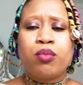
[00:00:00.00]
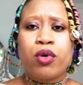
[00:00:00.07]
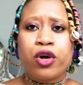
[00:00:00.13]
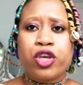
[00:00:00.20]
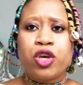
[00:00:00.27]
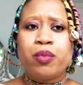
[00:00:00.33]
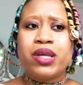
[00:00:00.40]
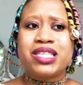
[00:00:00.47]

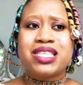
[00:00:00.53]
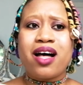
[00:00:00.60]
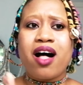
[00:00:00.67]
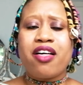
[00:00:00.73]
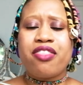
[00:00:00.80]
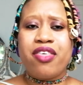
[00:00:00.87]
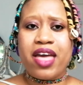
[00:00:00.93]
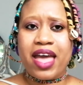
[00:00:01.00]
monuments
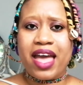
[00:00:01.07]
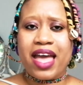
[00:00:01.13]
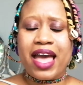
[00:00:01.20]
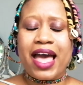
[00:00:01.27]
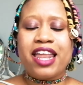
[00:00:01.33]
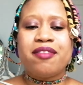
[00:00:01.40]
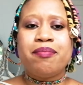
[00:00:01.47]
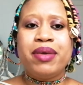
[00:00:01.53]
are there,
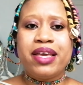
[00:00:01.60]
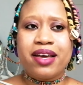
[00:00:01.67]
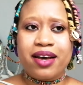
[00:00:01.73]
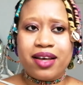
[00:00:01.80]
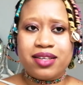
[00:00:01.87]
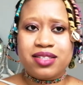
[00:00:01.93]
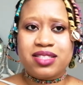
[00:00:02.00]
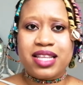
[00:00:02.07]
and
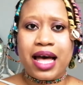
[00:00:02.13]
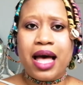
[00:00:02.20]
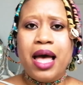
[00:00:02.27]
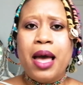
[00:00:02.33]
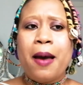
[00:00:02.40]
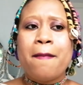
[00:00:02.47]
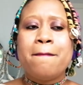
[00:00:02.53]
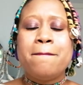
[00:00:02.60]
because that
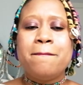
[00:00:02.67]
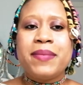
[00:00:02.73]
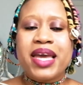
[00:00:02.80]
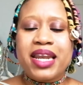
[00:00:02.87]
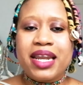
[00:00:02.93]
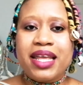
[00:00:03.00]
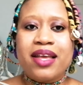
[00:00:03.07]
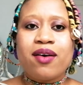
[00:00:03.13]

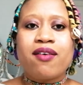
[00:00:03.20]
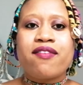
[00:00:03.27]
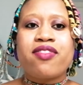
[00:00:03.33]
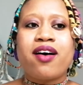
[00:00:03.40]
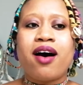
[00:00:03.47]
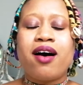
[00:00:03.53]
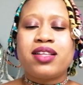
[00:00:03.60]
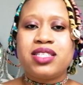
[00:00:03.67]
many of
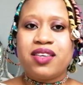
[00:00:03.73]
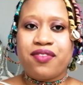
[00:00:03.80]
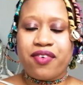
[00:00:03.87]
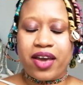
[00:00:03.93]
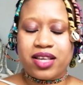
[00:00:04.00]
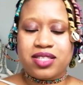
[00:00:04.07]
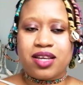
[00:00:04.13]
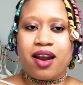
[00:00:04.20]
the
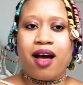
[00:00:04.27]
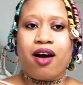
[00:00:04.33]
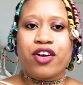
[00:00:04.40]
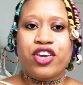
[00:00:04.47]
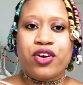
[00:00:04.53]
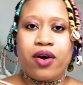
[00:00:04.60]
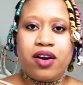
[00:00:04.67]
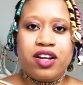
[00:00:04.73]
artifacts that
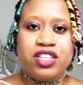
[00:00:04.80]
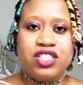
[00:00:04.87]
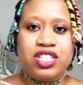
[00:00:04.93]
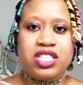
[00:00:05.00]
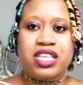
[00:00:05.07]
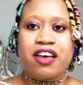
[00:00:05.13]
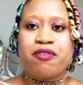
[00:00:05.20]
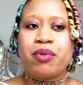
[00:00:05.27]

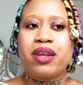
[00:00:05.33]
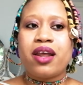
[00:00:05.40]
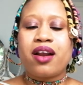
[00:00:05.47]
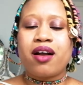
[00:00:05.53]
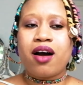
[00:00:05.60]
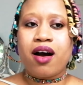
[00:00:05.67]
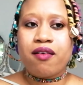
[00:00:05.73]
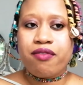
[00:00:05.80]
archaeologists have been
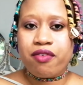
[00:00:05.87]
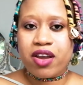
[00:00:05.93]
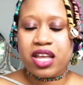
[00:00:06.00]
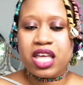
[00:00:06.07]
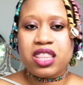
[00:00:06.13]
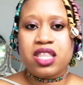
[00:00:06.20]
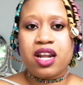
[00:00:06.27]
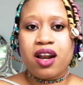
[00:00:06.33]
uncovering
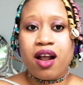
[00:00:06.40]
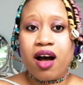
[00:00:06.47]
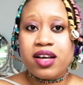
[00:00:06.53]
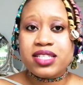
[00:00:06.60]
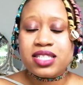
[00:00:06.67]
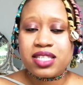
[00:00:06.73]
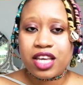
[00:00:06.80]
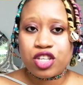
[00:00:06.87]
in the
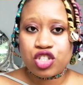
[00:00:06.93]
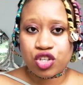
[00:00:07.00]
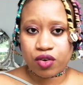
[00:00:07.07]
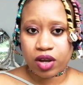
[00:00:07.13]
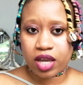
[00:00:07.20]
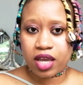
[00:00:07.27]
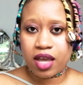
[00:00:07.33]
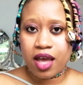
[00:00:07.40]
last
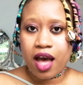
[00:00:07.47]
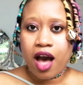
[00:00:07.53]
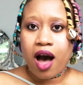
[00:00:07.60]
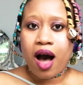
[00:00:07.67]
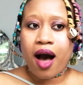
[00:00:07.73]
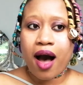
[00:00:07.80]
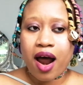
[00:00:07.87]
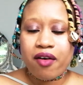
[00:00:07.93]
century
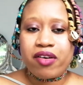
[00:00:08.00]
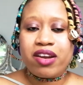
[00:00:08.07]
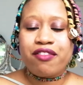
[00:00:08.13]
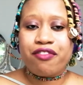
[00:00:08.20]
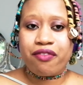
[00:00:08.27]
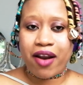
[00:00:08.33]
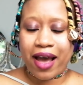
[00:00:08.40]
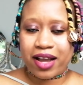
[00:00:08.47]
are in
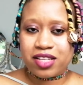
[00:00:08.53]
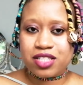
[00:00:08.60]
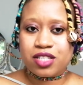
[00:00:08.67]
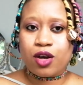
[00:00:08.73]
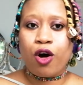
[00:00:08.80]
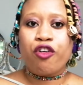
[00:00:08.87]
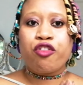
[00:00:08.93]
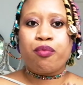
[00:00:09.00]
fact
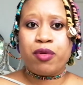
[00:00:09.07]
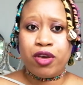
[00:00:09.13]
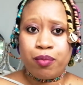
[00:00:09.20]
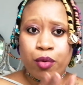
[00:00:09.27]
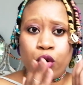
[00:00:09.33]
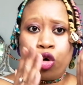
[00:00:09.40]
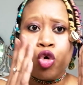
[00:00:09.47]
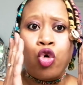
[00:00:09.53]
of
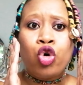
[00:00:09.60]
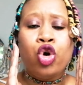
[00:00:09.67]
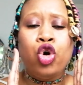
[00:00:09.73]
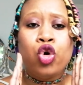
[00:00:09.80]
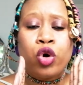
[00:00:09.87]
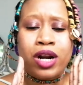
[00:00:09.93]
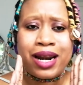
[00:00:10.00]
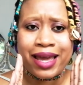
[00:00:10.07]
people who
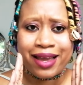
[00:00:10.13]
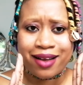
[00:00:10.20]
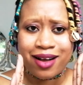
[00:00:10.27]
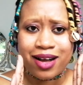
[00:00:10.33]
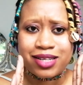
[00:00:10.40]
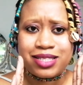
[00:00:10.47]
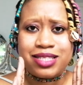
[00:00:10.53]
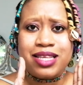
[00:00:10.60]
look like
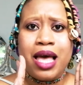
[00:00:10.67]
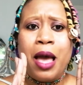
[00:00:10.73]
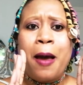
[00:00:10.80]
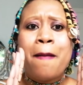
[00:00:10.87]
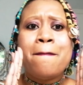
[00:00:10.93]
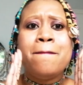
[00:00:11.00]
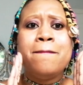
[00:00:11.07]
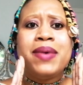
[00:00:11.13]
us,
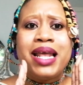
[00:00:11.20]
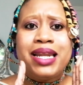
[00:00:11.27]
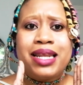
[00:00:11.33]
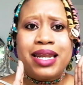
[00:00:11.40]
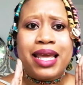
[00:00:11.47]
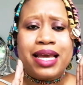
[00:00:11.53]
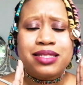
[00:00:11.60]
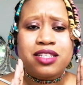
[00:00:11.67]

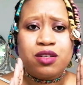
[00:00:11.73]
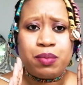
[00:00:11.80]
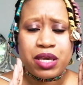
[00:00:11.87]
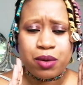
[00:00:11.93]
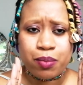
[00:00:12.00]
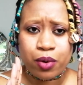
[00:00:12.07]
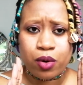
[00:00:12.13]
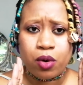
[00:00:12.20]
melanated
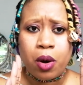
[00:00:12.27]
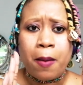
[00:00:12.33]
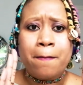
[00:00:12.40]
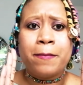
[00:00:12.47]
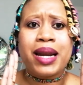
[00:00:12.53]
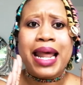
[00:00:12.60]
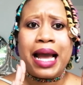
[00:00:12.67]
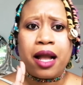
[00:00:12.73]
people,
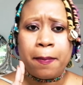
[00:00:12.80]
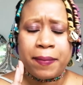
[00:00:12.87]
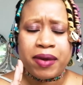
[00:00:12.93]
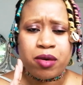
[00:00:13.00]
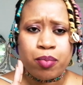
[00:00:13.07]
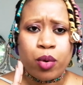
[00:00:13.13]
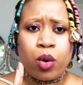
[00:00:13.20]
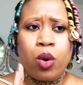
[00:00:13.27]
black
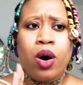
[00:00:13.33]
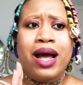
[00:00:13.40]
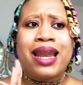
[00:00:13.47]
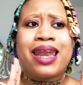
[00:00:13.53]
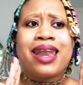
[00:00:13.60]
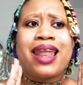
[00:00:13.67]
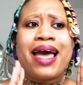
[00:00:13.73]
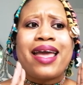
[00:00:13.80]
people
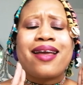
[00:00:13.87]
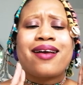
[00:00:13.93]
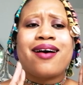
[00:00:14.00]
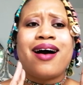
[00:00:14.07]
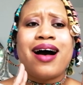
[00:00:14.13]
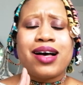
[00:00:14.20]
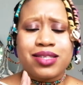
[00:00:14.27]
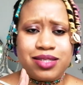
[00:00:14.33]
like
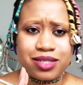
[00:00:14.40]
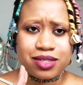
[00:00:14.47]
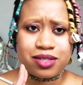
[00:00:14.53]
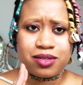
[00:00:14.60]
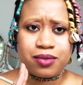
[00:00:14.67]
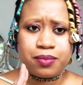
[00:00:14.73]
us.